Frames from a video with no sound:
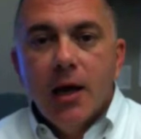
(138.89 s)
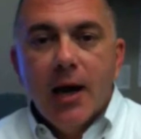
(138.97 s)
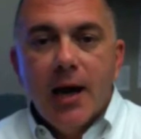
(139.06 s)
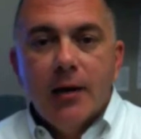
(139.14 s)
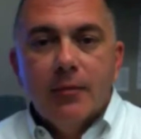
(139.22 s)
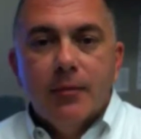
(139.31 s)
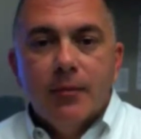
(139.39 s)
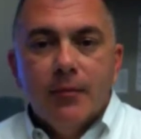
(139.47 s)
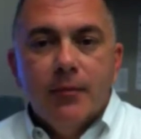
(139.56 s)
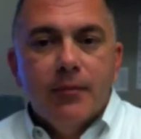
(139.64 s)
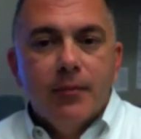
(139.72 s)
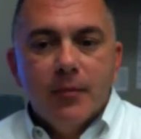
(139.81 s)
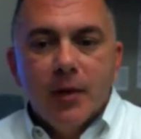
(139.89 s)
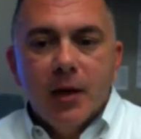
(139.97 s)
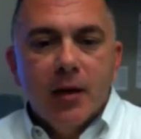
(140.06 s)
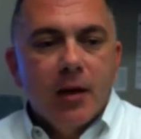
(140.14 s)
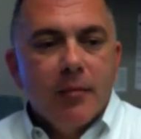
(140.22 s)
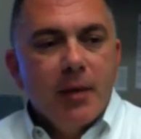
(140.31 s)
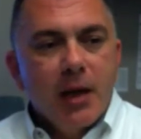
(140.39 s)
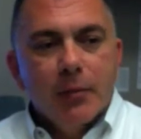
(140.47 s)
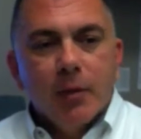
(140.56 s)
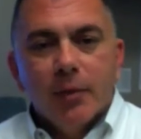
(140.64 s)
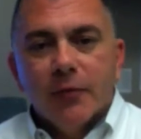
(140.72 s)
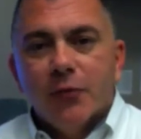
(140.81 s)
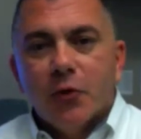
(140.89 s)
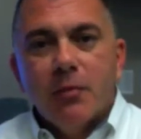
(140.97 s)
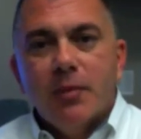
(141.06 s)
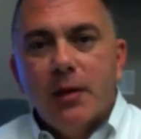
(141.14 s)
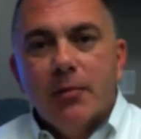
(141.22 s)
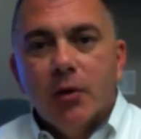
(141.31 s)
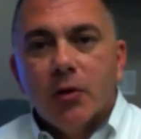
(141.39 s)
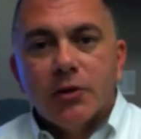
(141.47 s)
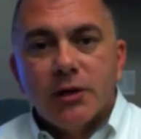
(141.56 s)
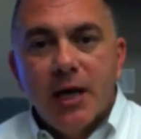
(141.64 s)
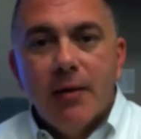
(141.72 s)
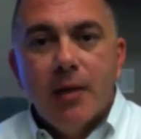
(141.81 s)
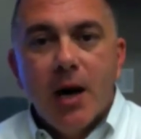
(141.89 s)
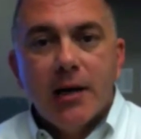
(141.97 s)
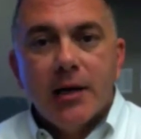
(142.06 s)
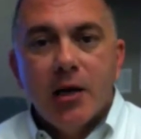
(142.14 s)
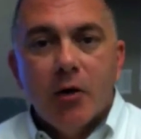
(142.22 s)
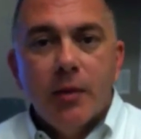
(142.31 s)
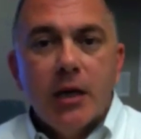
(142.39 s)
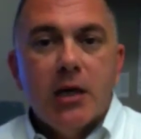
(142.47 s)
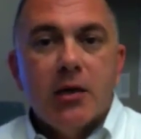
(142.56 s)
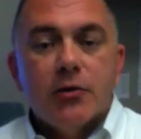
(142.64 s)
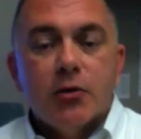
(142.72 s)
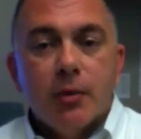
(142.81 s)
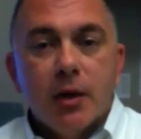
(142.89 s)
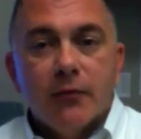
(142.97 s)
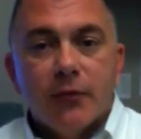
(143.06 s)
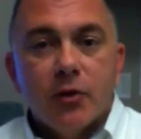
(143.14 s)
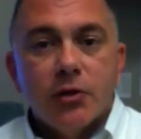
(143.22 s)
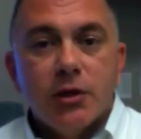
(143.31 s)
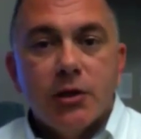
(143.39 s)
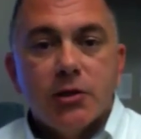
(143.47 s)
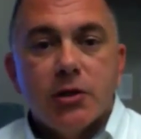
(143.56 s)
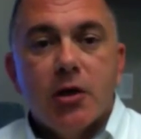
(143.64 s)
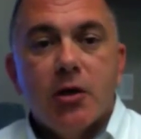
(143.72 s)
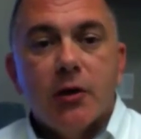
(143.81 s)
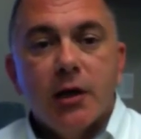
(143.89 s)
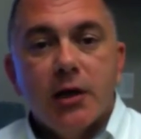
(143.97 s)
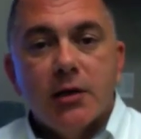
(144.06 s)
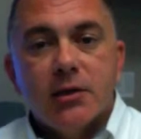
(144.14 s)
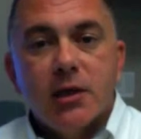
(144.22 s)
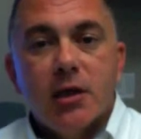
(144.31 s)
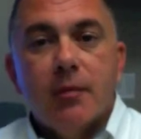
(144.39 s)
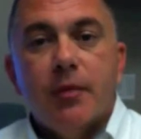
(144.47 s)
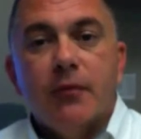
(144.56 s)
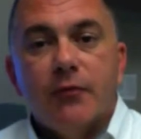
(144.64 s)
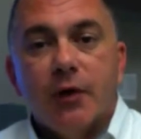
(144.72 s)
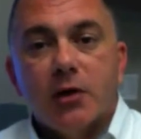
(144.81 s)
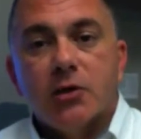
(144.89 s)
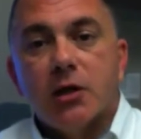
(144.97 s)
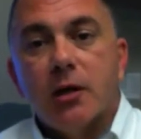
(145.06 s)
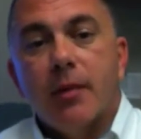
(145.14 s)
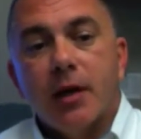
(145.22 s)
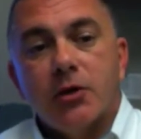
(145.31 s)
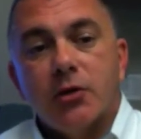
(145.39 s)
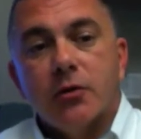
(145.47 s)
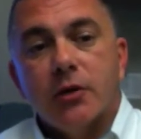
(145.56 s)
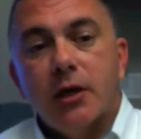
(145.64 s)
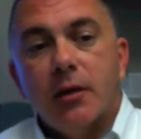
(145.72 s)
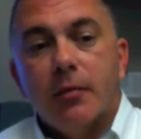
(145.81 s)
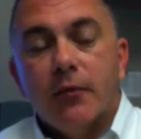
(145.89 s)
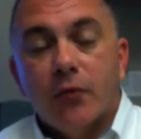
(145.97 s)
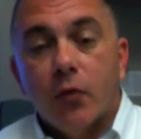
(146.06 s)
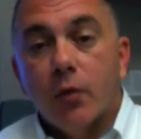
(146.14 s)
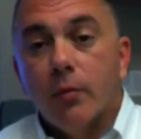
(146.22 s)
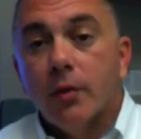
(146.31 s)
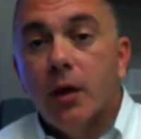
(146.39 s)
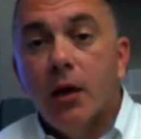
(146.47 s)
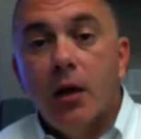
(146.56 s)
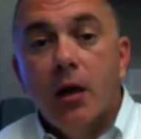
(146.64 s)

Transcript: I had a minimum of three people on standby to help me get through my first install and get it set up and functioning and make sure that it performed